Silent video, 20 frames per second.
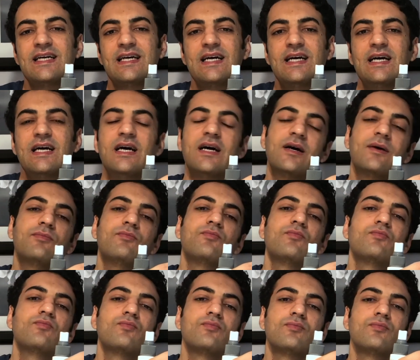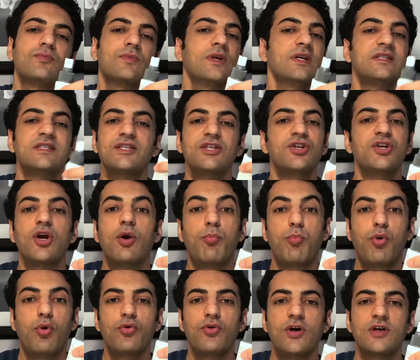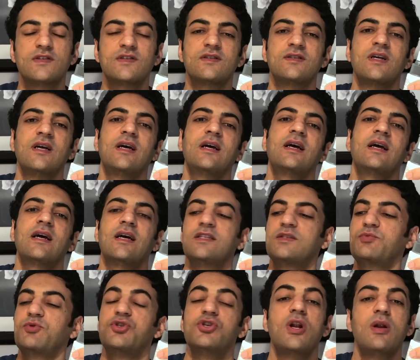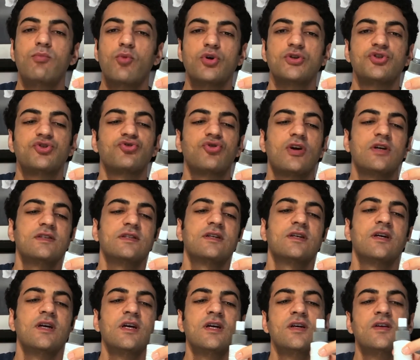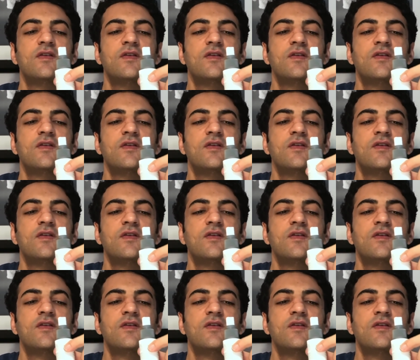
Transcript: skincare products, especially moisturizer.